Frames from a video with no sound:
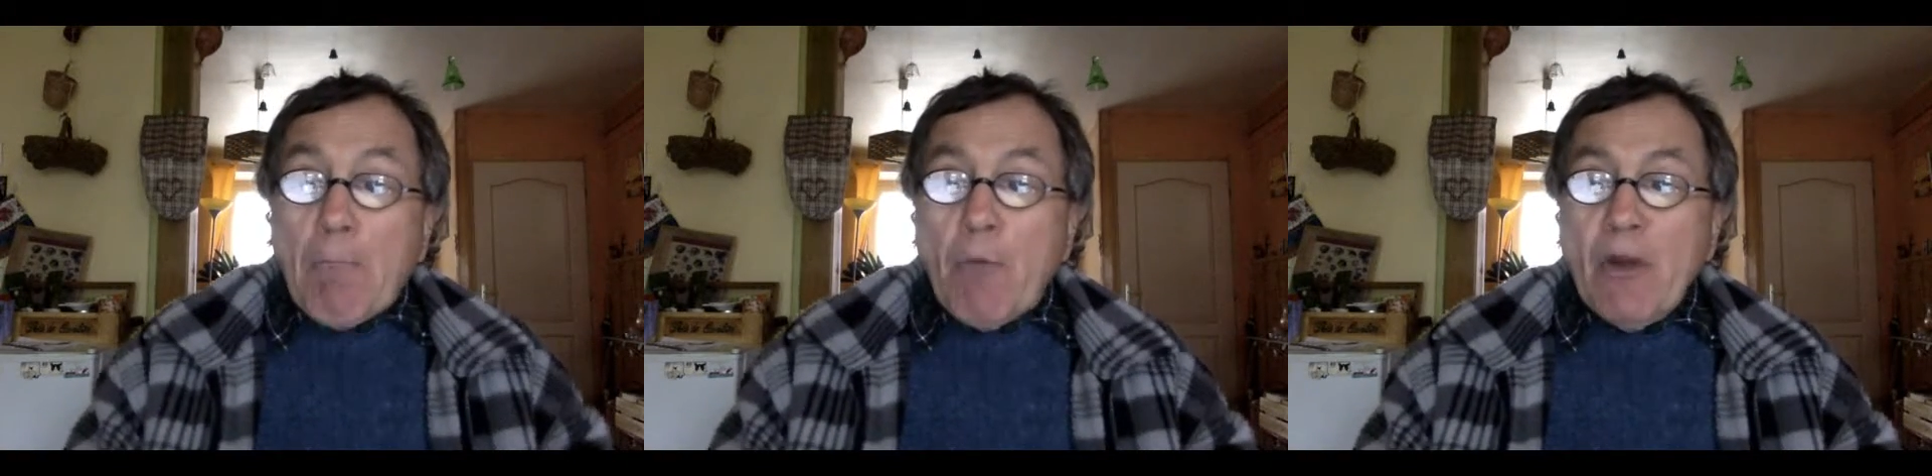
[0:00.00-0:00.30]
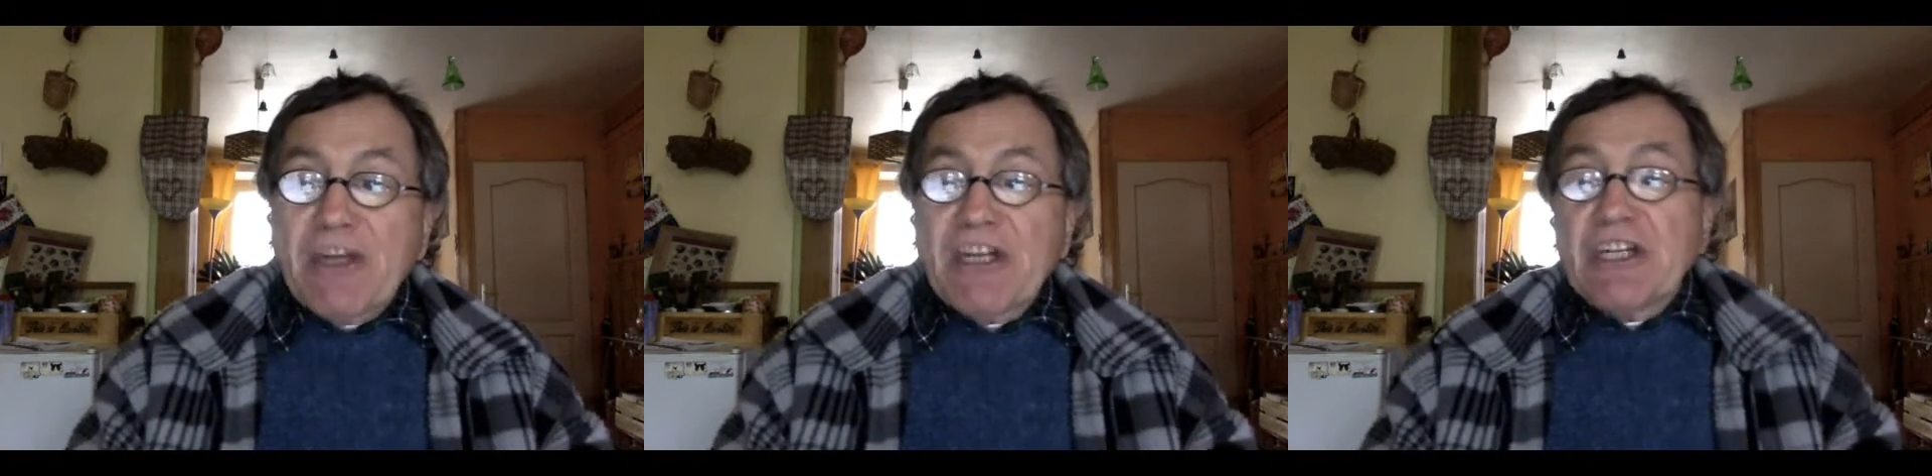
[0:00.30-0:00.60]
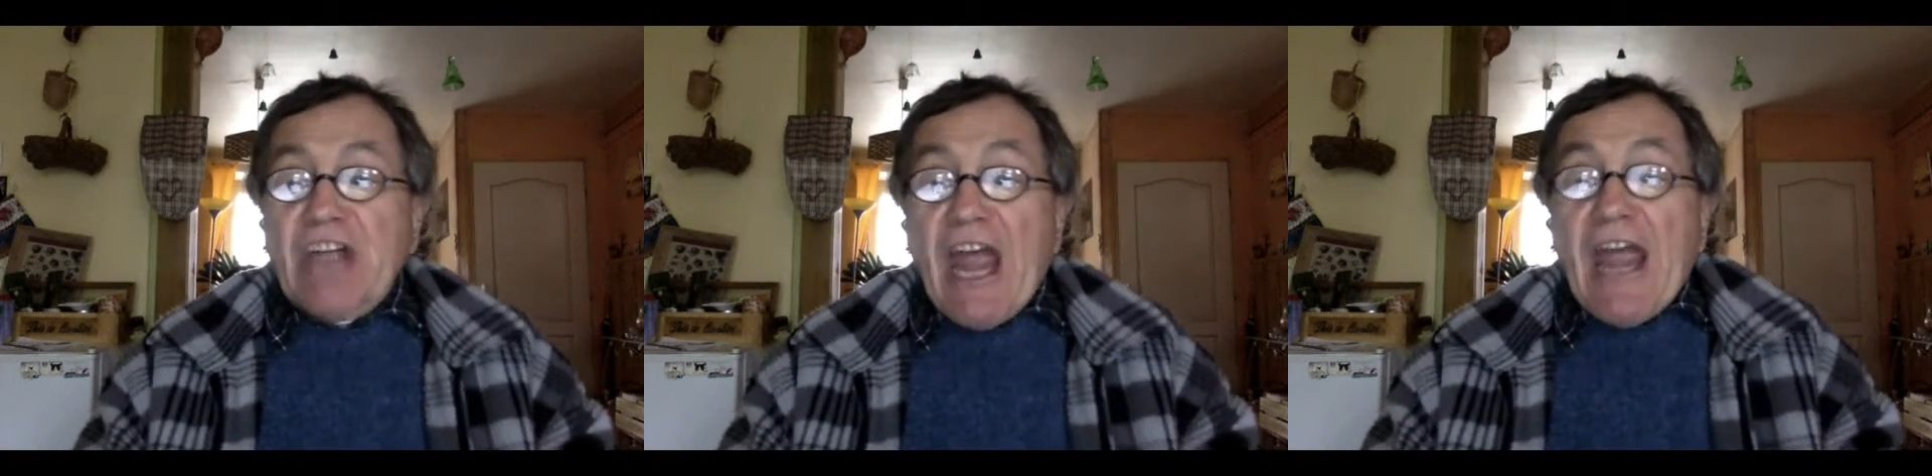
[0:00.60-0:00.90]

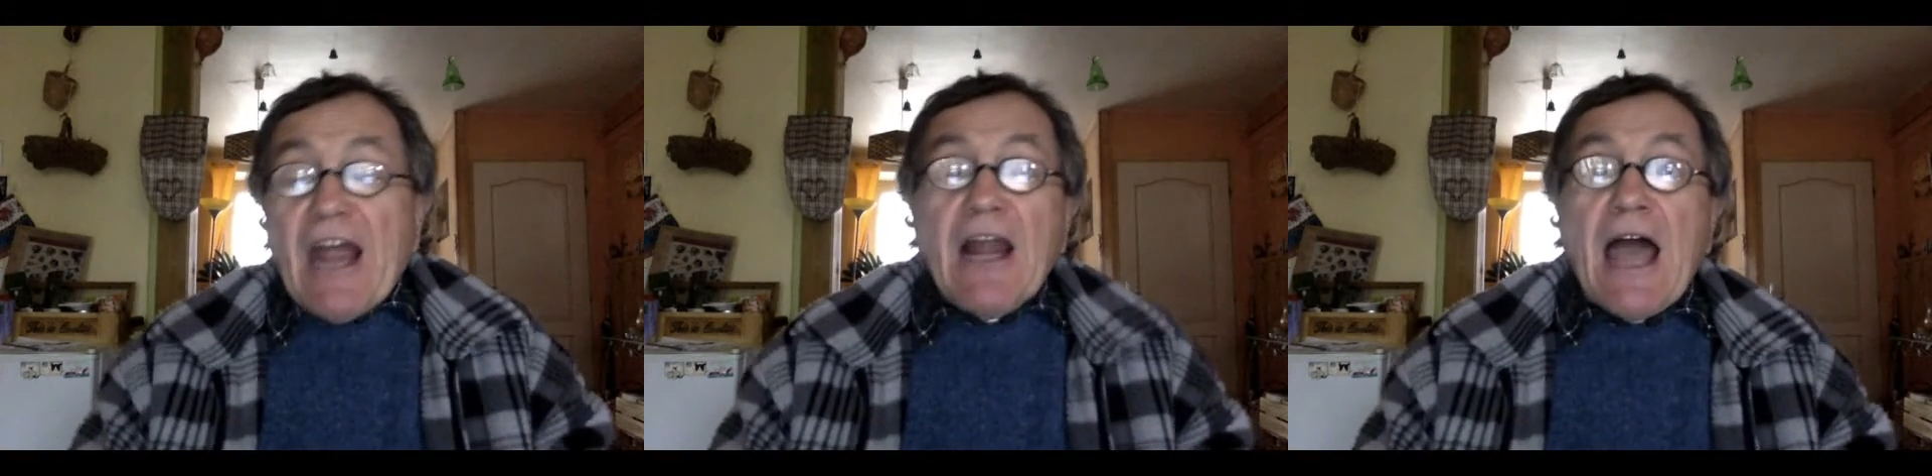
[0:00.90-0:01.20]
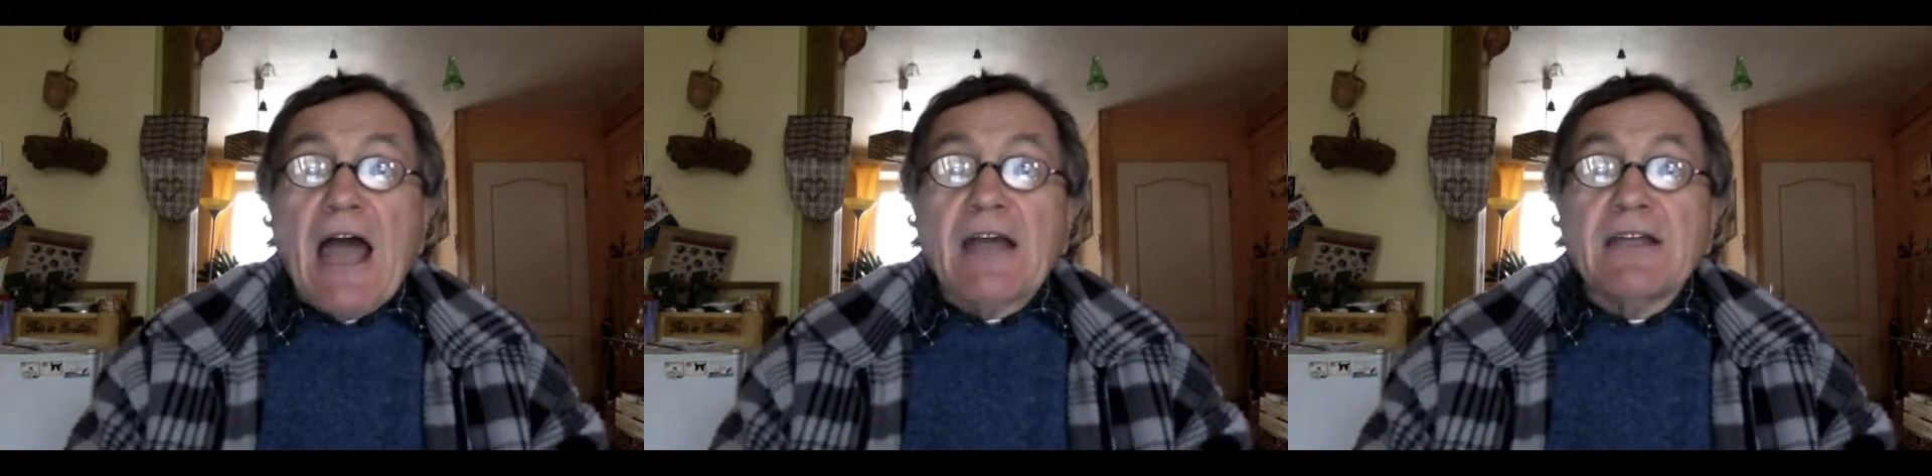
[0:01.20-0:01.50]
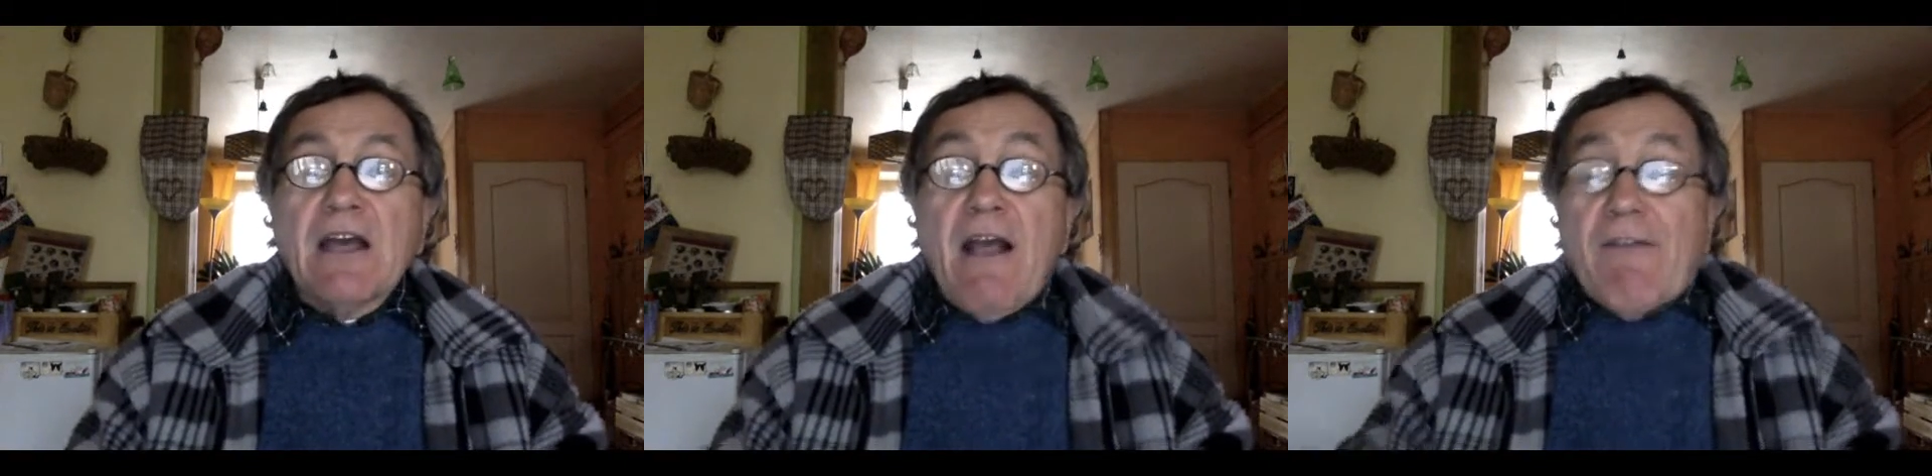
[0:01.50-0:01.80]
British
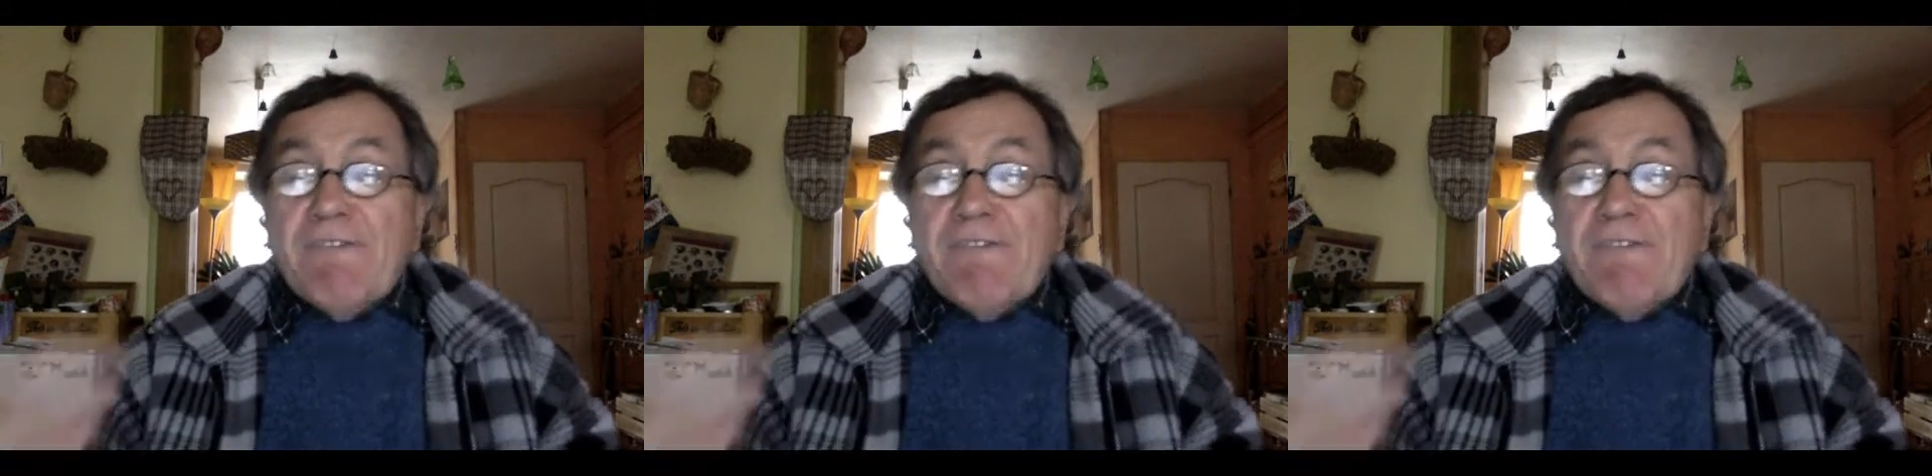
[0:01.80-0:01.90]
Airline,